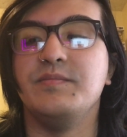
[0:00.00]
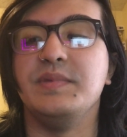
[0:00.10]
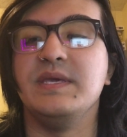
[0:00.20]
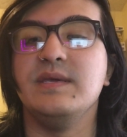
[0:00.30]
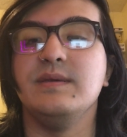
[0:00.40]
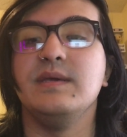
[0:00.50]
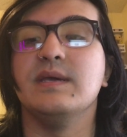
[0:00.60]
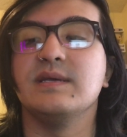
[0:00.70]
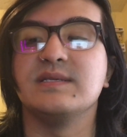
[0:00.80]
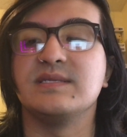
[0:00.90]
be
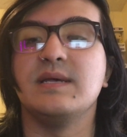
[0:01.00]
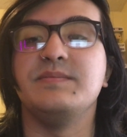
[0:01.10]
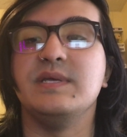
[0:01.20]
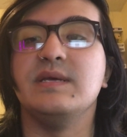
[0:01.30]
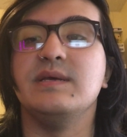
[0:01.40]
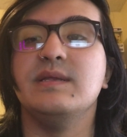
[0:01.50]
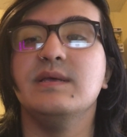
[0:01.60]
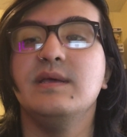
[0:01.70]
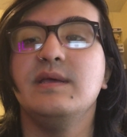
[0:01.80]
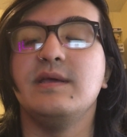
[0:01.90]
accepted
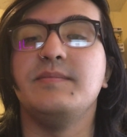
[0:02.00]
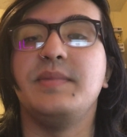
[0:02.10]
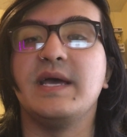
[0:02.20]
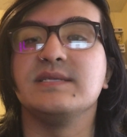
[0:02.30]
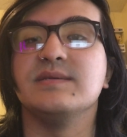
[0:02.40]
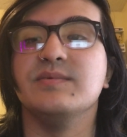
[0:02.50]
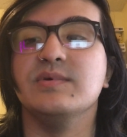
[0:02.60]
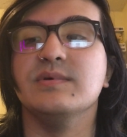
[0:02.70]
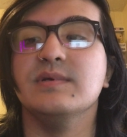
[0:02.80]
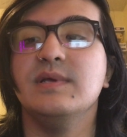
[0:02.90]
and
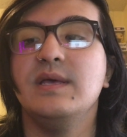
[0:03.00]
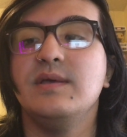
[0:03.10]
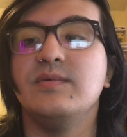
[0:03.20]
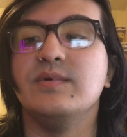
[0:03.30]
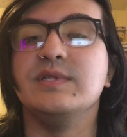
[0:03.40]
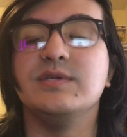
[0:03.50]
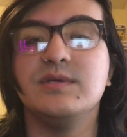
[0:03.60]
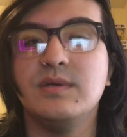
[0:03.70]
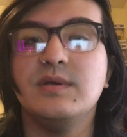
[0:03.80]
passable, which